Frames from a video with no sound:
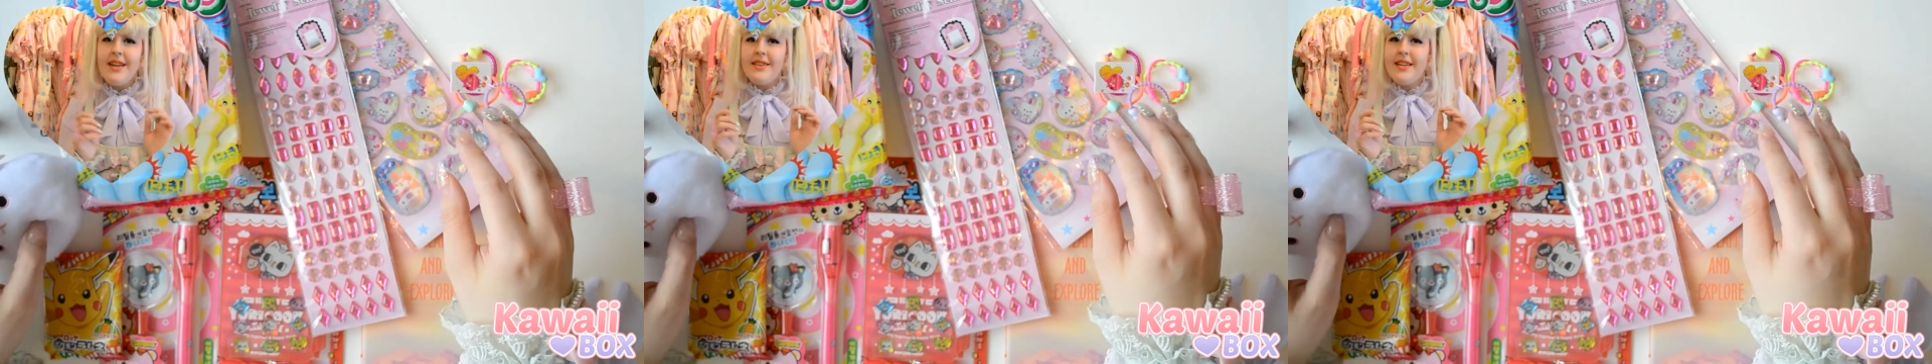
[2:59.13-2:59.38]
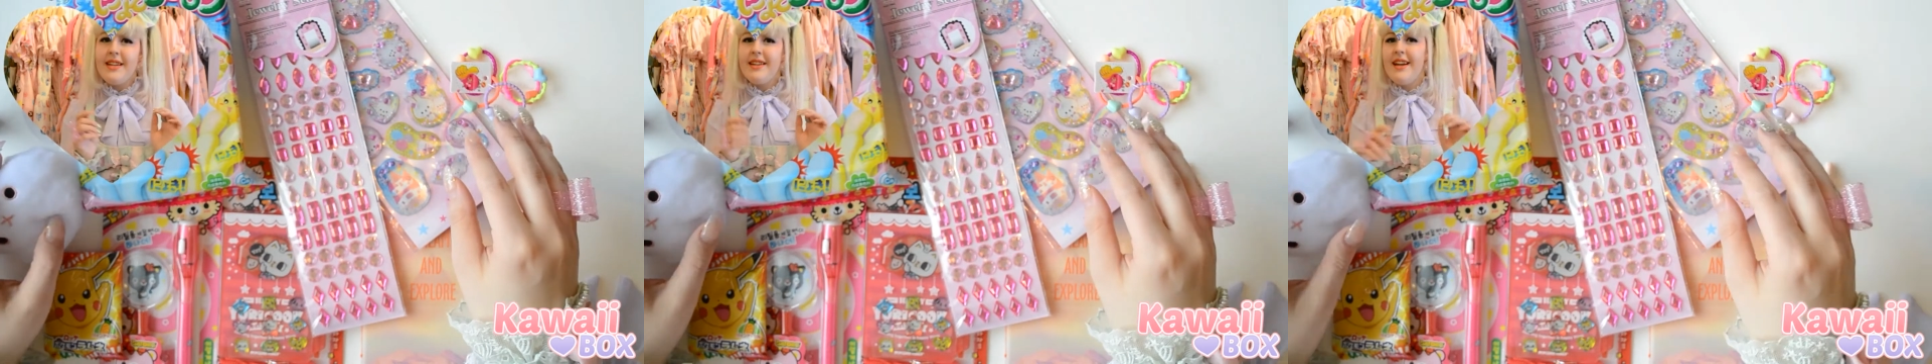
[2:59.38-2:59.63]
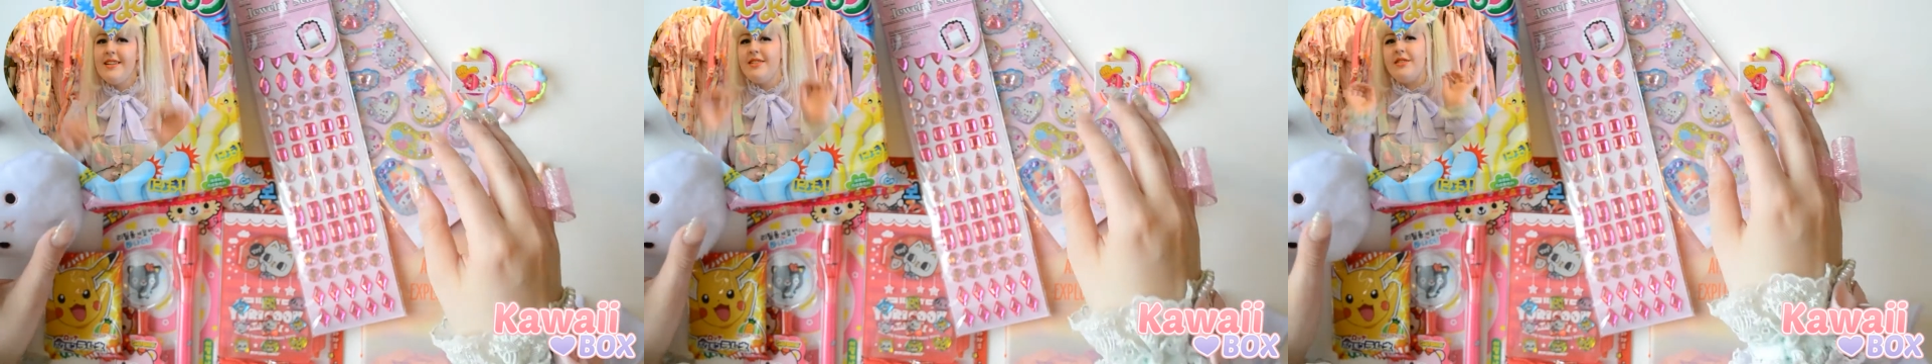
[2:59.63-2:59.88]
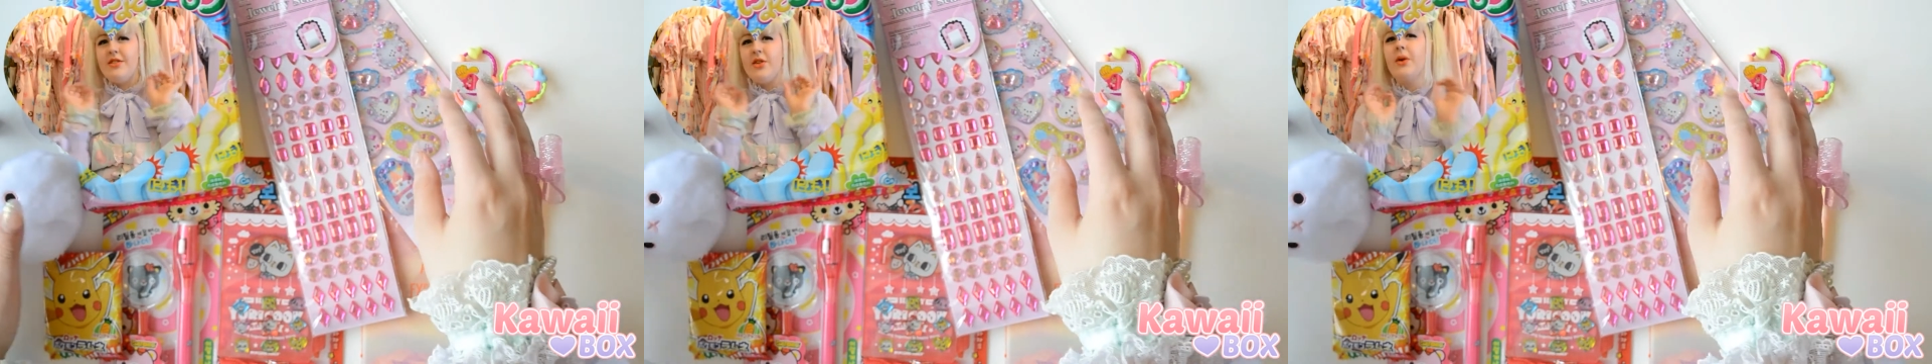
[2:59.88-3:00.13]
then
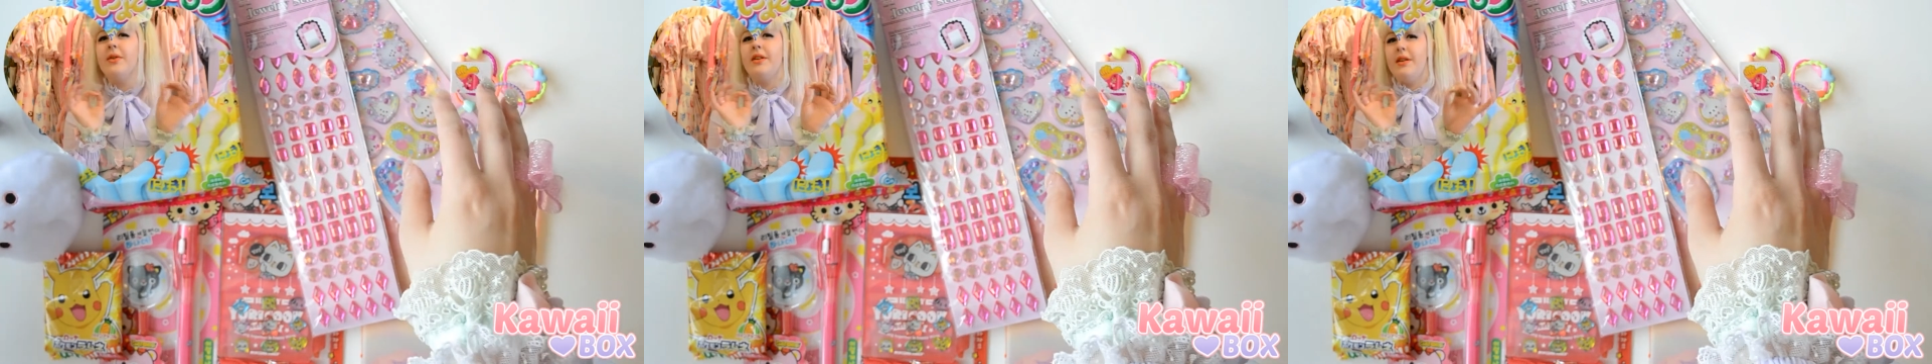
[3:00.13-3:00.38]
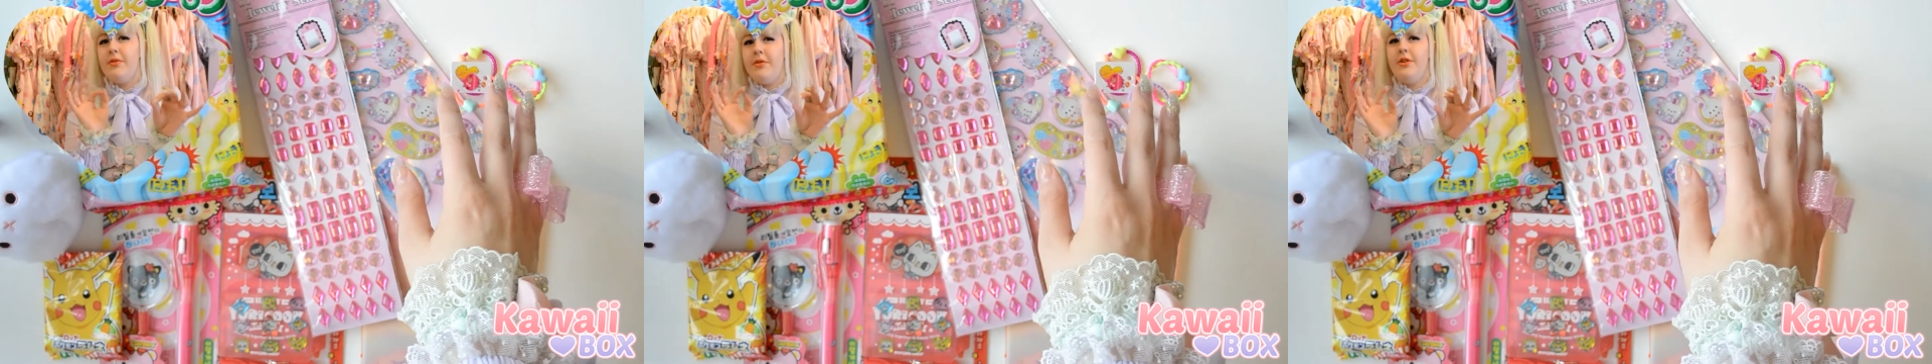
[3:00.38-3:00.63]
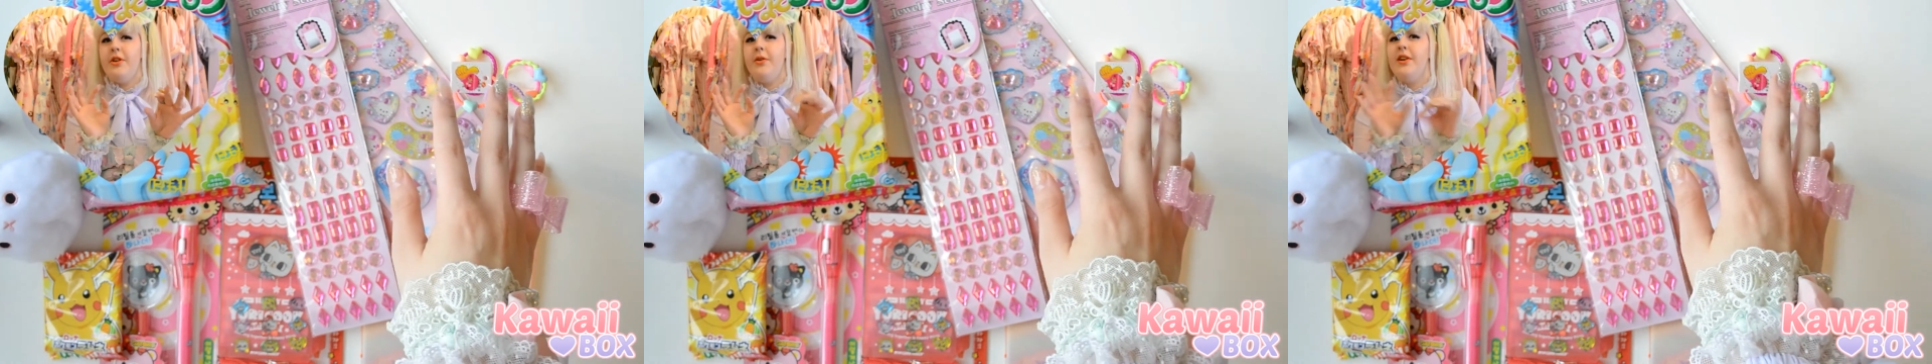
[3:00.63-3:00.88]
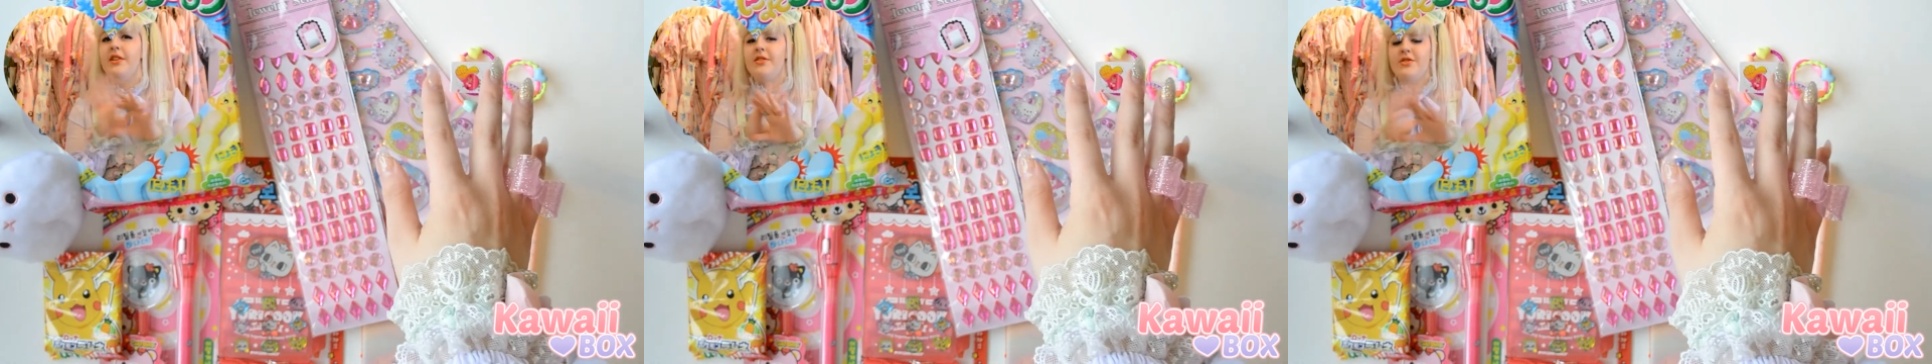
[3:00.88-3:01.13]
it's totally for you
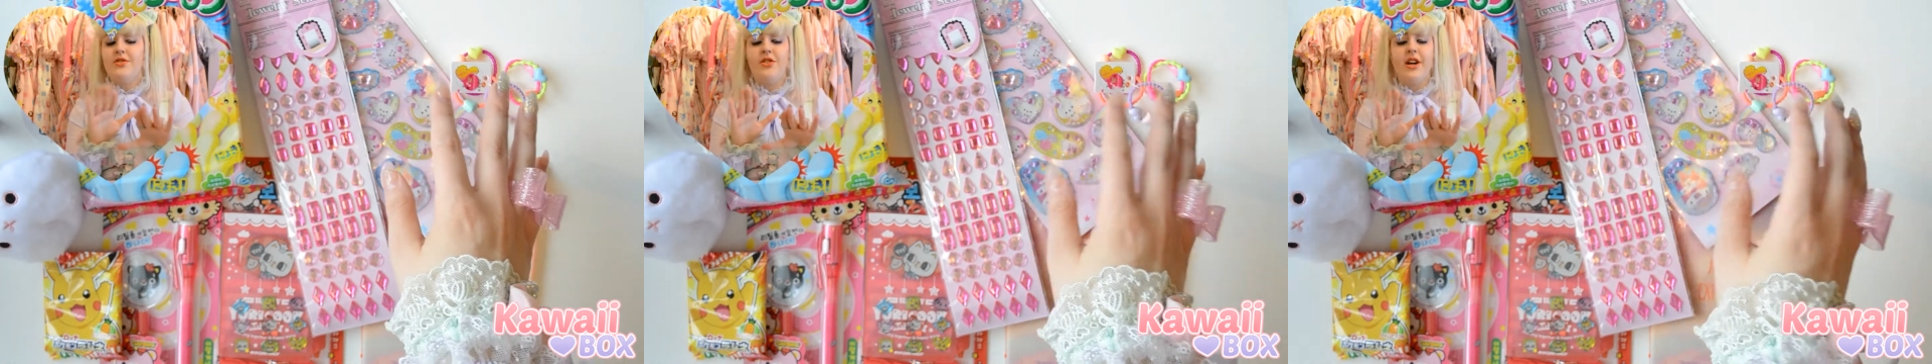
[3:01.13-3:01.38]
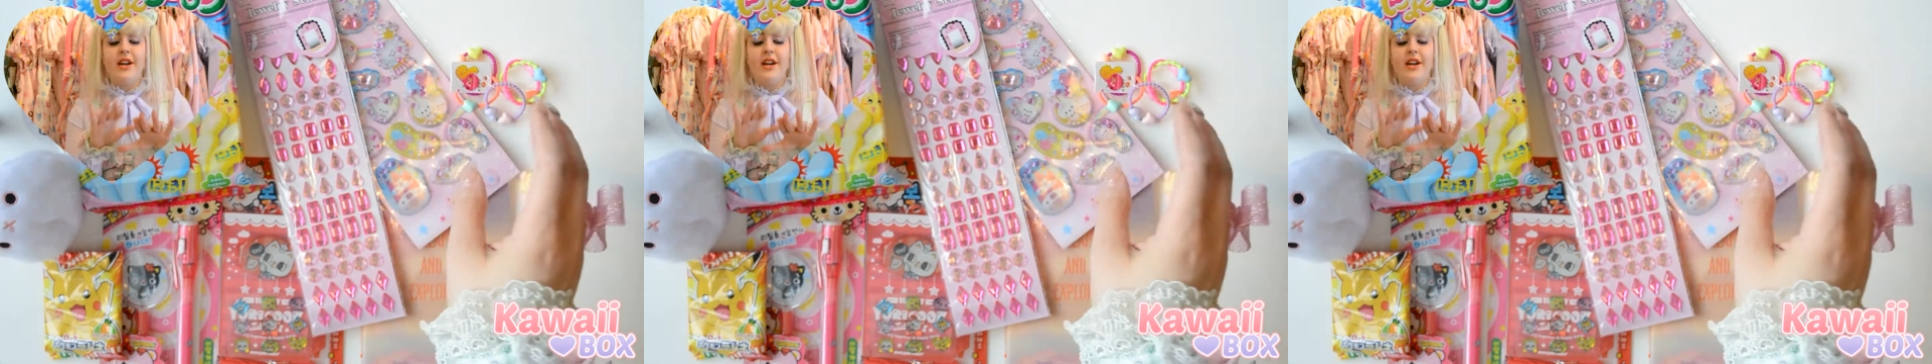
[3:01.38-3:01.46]
and you should try